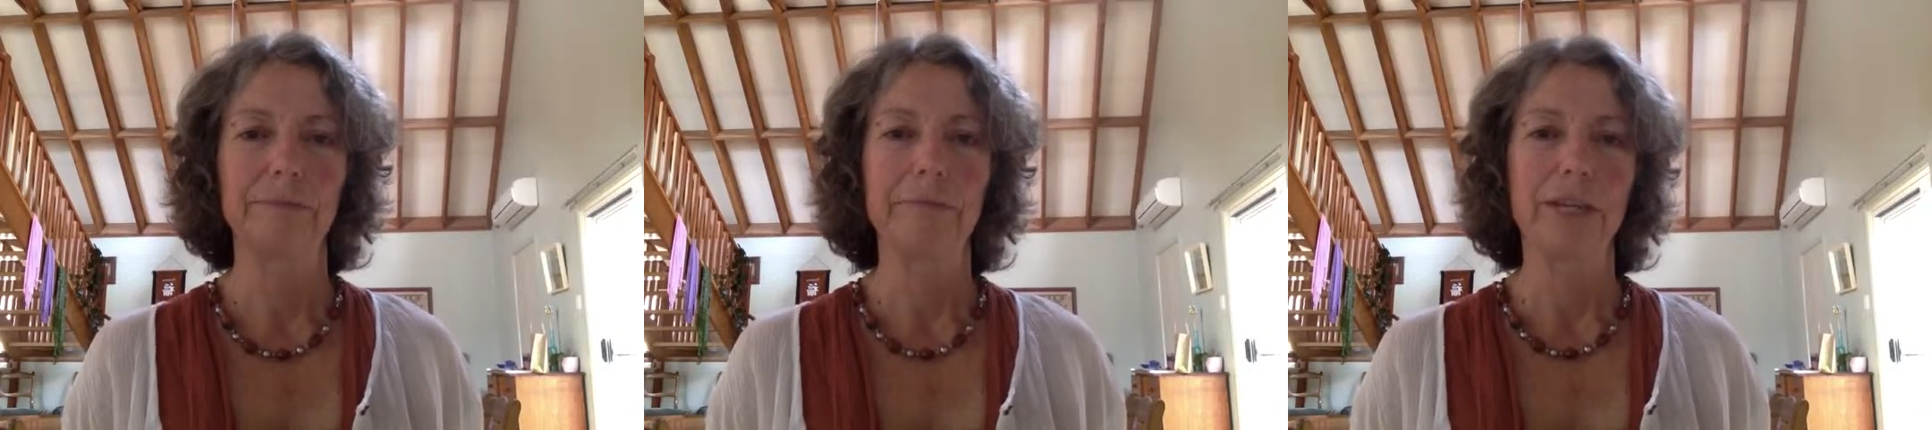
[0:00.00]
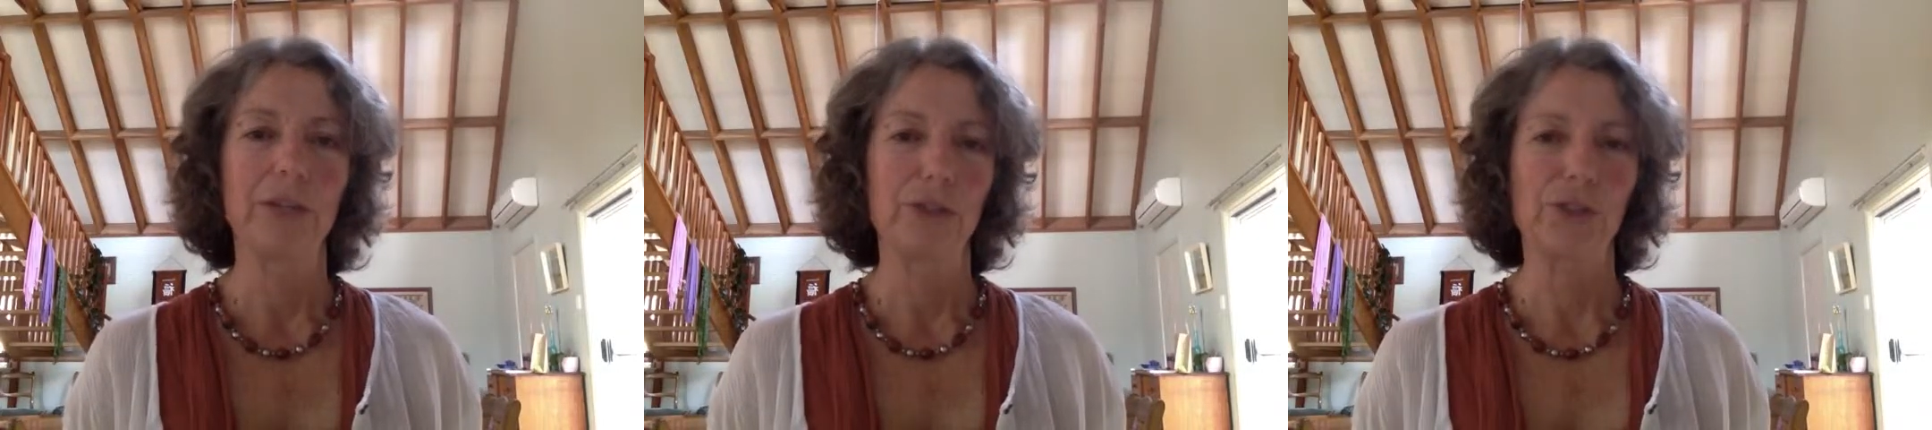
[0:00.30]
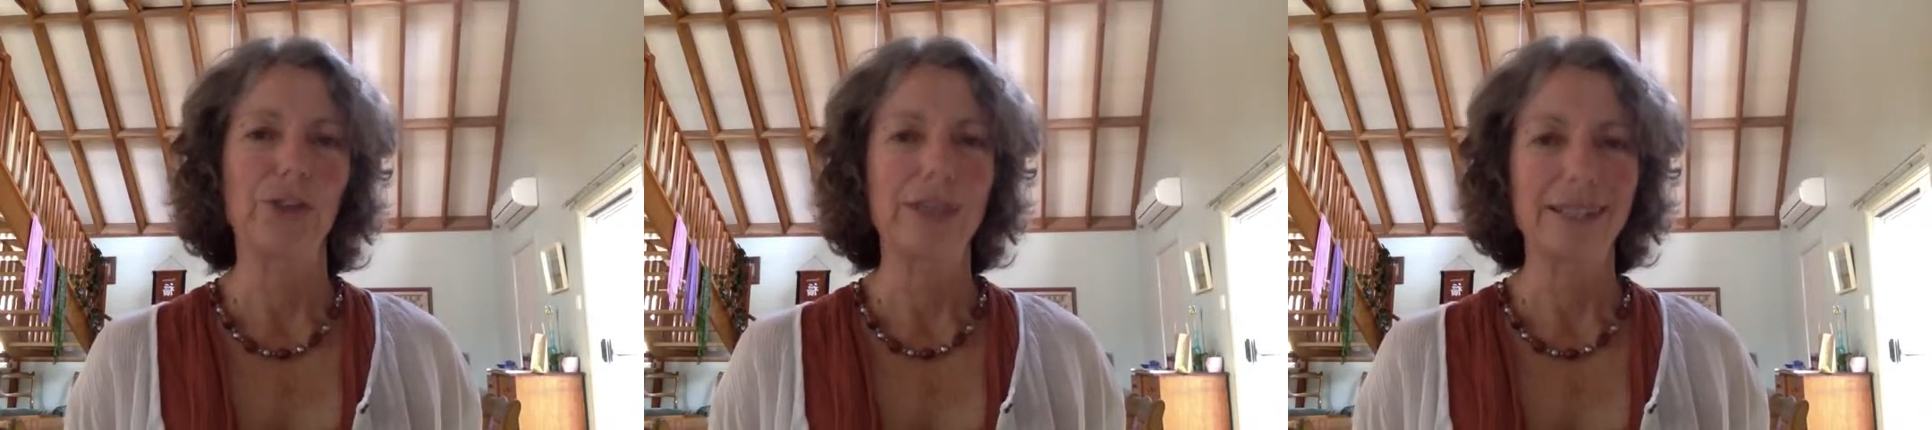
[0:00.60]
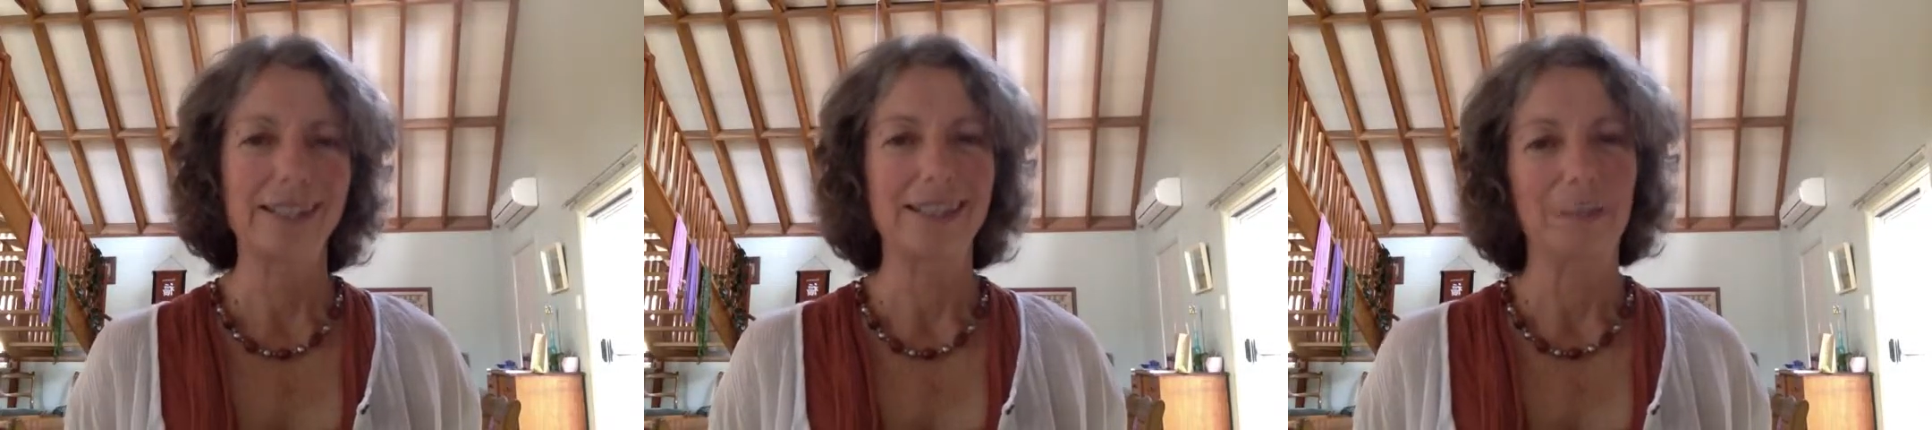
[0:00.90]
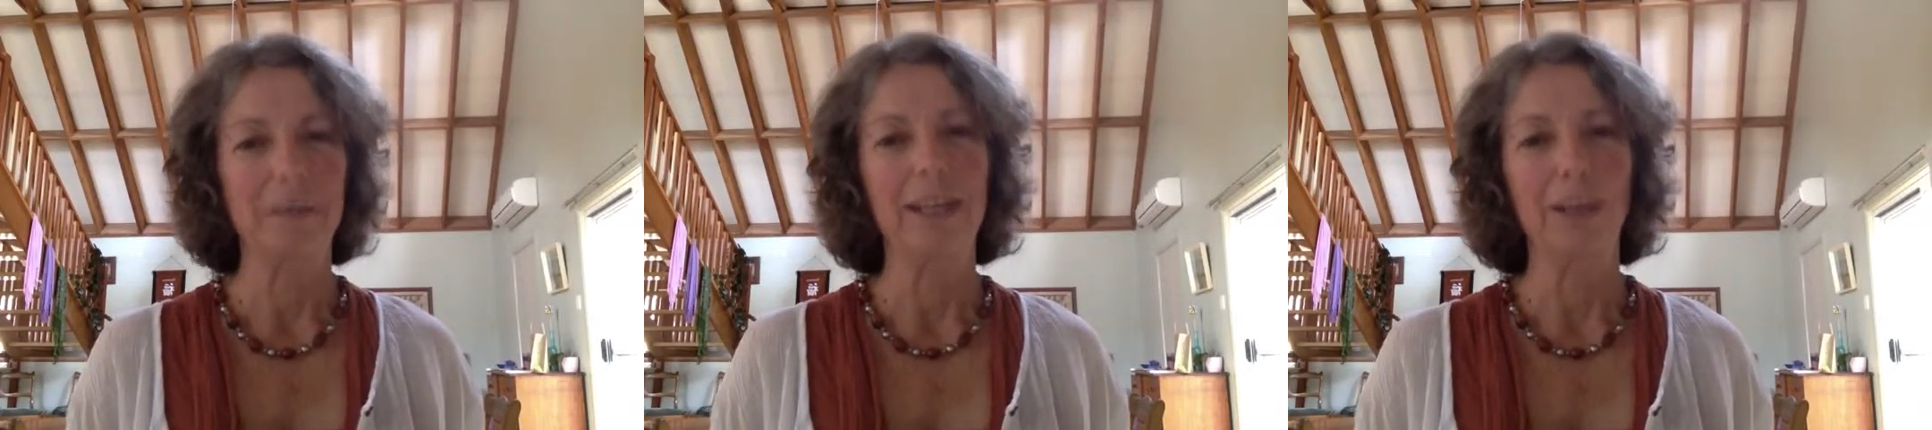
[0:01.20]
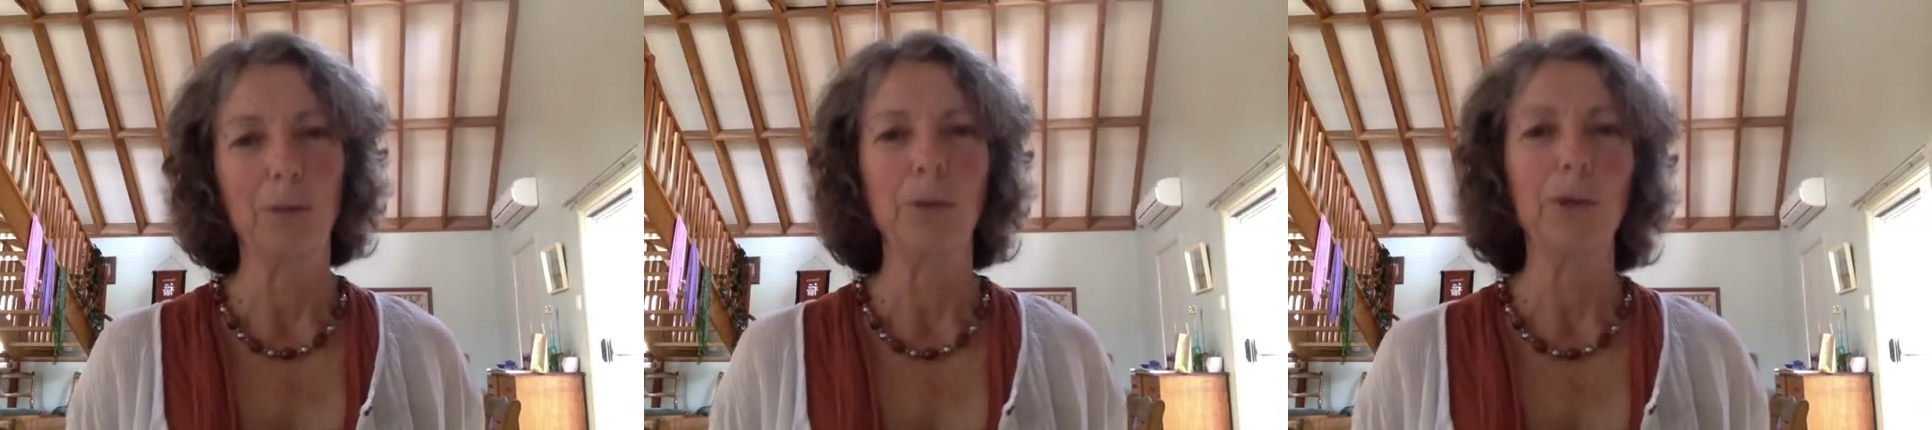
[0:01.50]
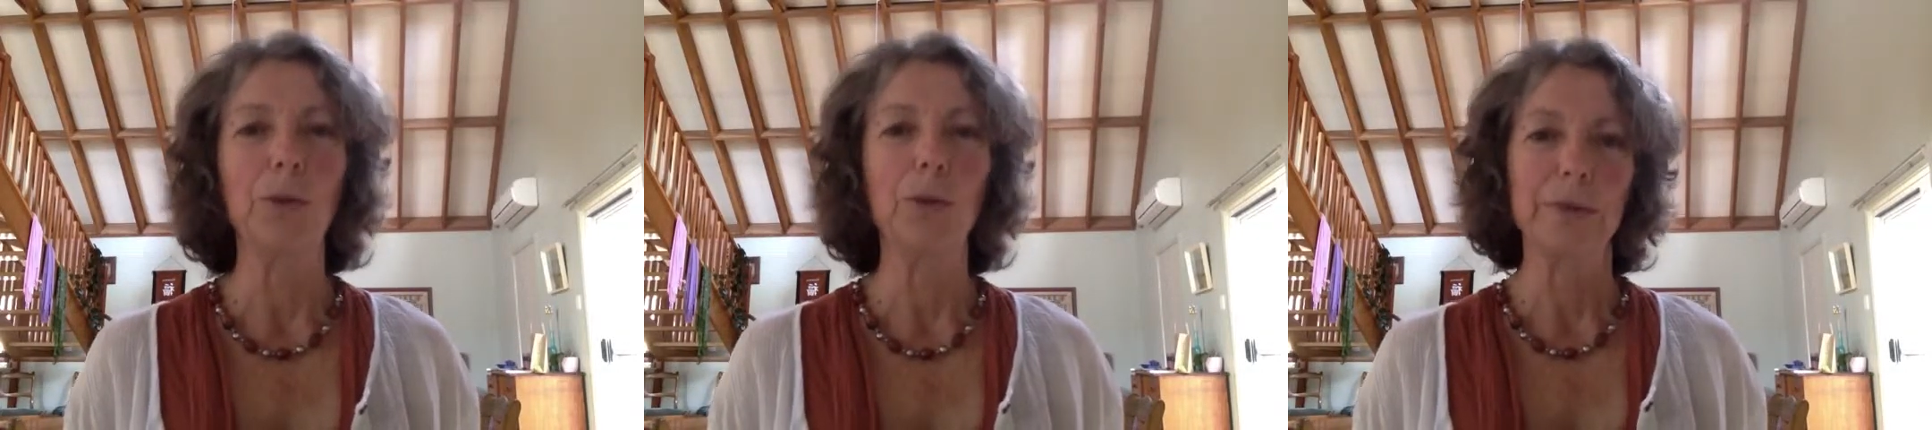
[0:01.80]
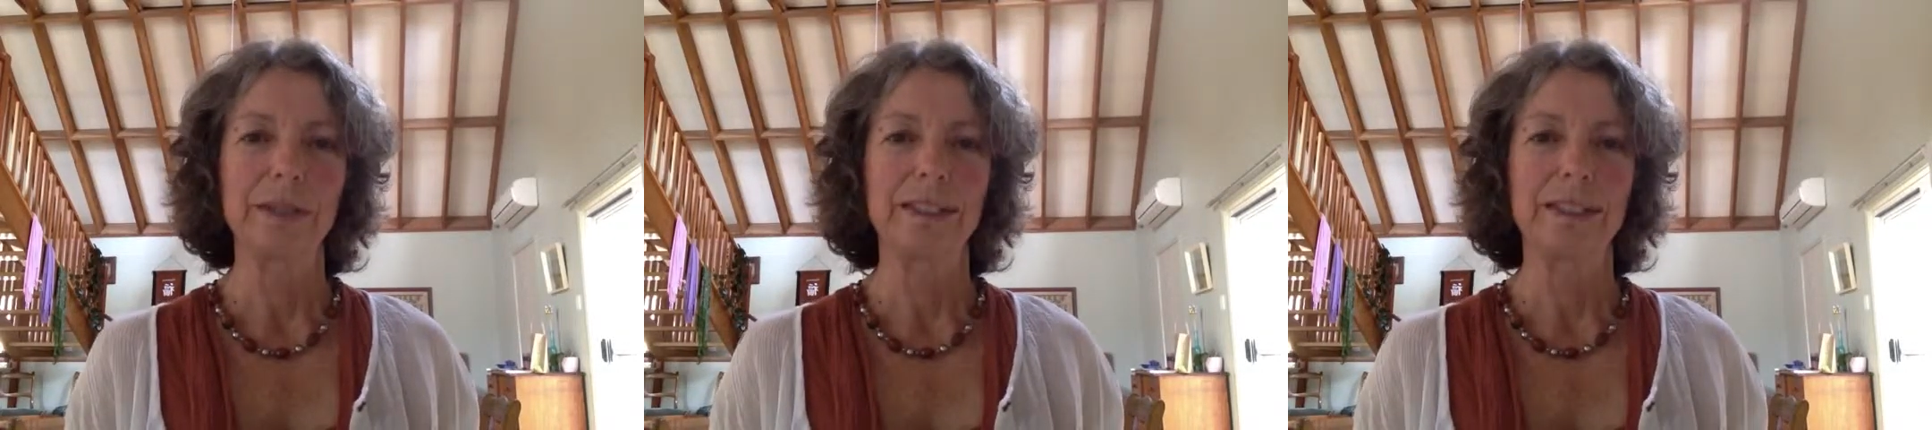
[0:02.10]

because stress is something that we all